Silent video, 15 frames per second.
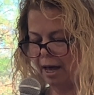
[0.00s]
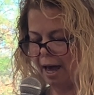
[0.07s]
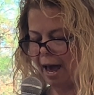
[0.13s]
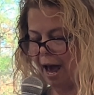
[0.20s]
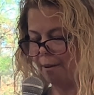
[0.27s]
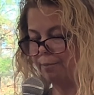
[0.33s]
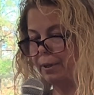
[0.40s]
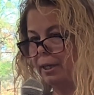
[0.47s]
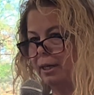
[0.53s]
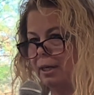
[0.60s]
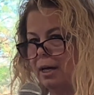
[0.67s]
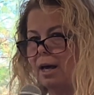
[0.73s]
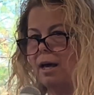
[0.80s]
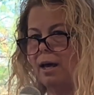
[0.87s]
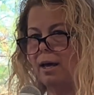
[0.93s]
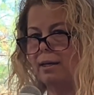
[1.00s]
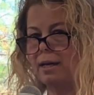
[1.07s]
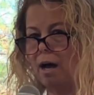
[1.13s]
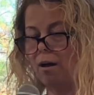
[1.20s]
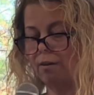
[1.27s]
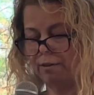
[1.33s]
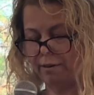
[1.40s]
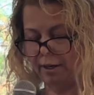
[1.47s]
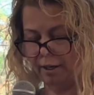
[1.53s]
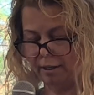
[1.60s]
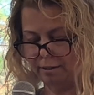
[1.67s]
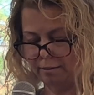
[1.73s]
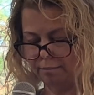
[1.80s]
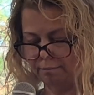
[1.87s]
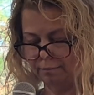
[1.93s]
happy and healthy.
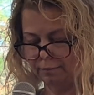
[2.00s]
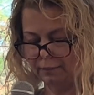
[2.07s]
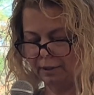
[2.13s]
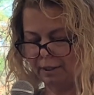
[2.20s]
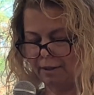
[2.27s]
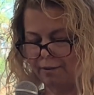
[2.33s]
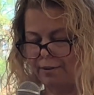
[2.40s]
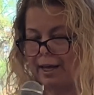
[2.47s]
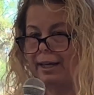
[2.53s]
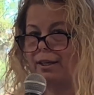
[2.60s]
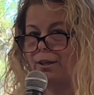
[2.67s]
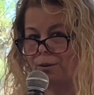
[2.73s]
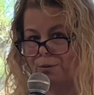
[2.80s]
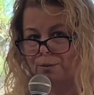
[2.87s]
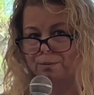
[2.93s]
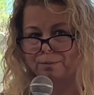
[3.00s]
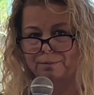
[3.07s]
Thank you.